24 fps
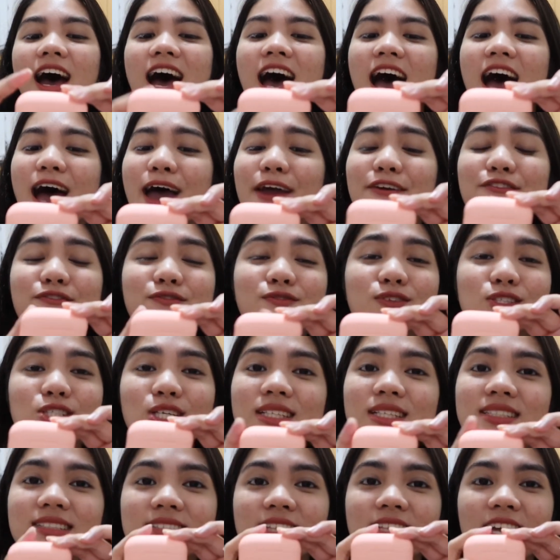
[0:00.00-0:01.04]
I've
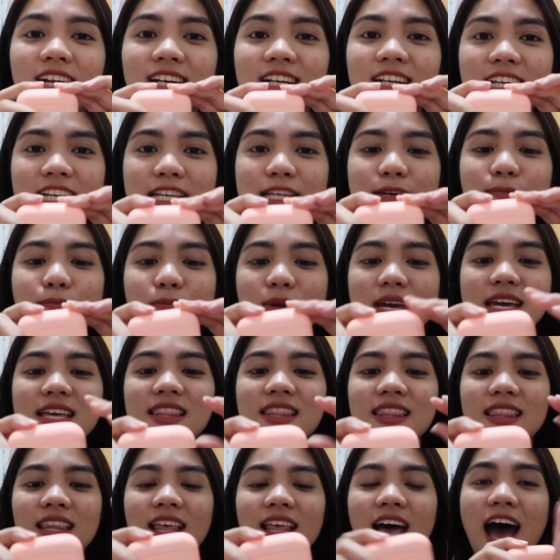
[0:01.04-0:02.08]
just really
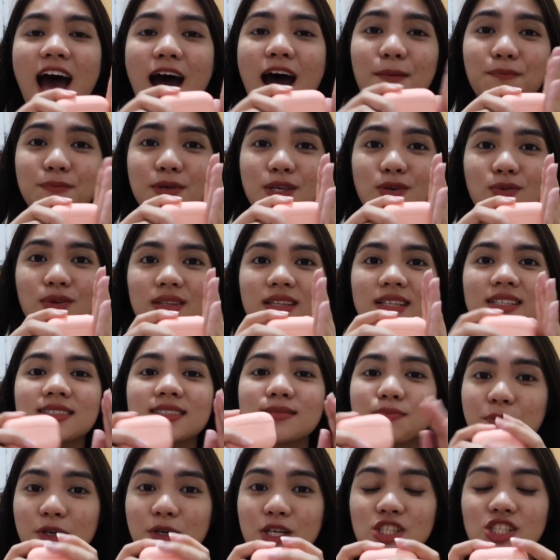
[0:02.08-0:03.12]
been happy with this
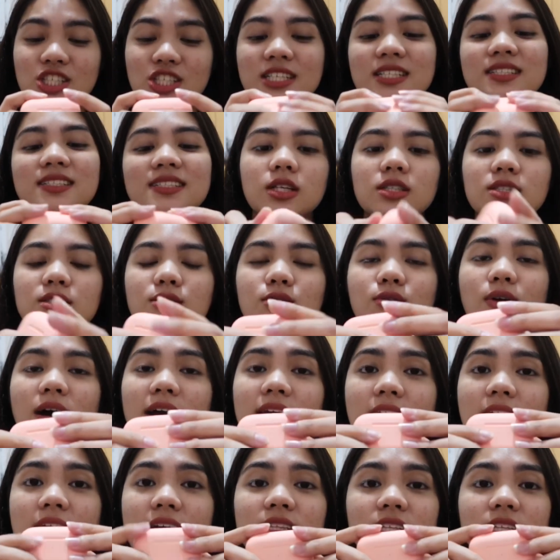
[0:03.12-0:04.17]
purchase. So,
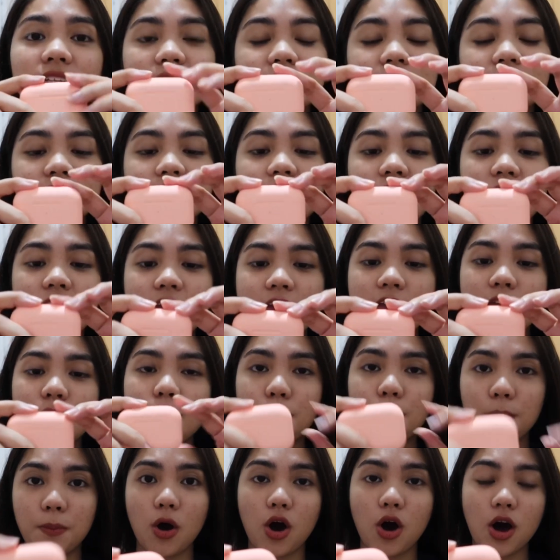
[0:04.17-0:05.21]
again, this is the
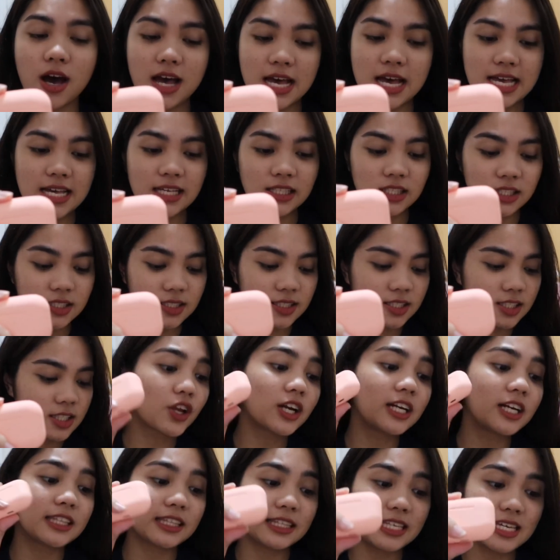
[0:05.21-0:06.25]
Inpods
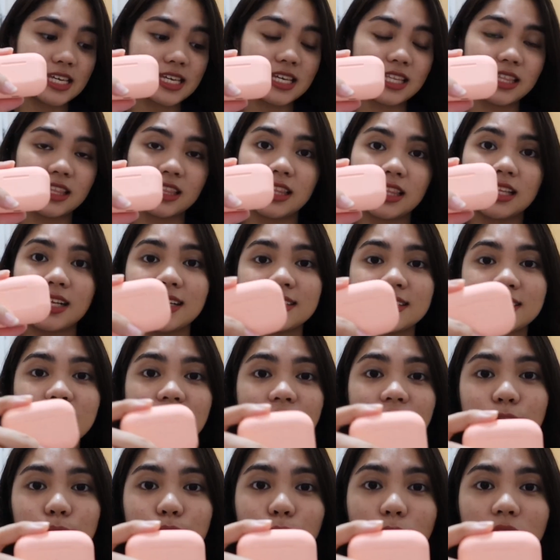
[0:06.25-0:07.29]
13. It's the
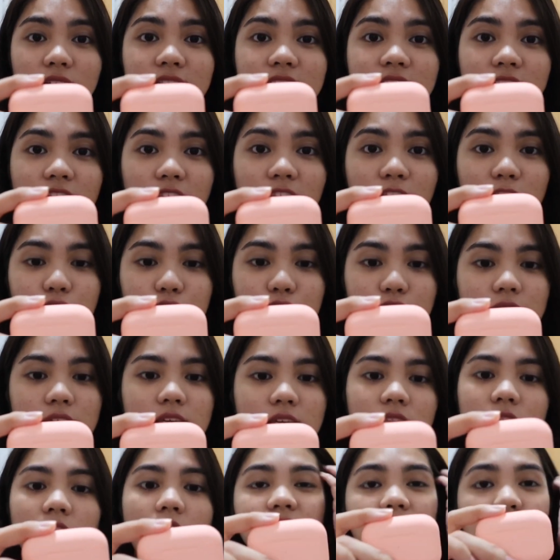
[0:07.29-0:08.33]
Inpods
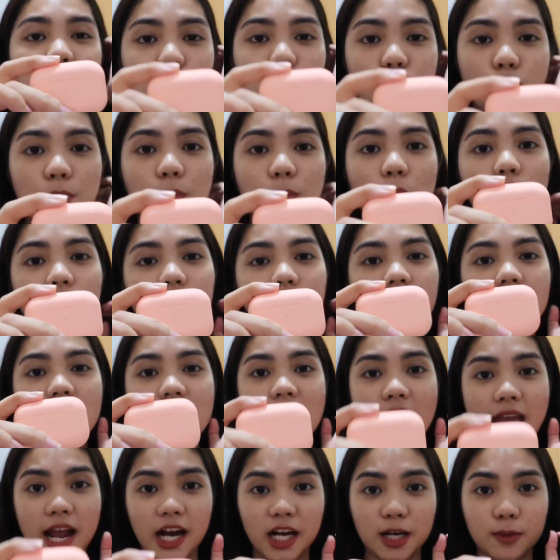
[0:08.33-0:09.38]
13. The dupe of the
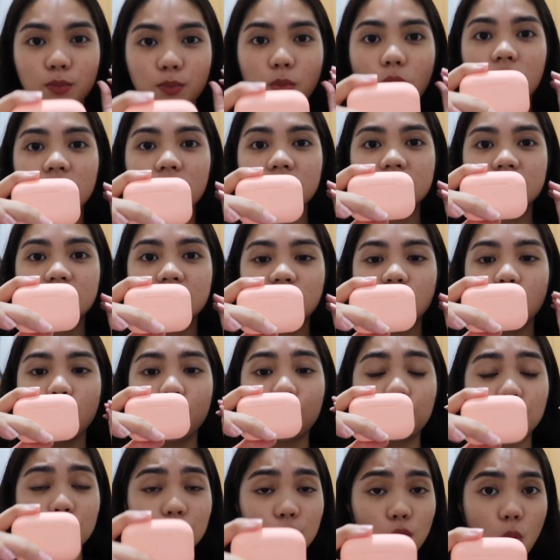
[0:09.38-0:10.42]
AirPods
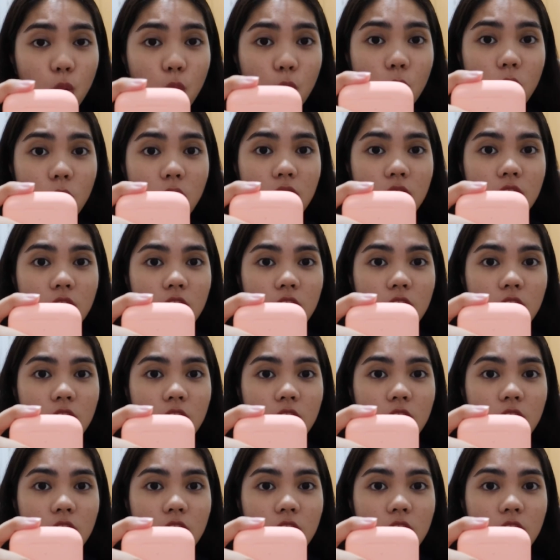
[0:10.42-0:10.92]
Pro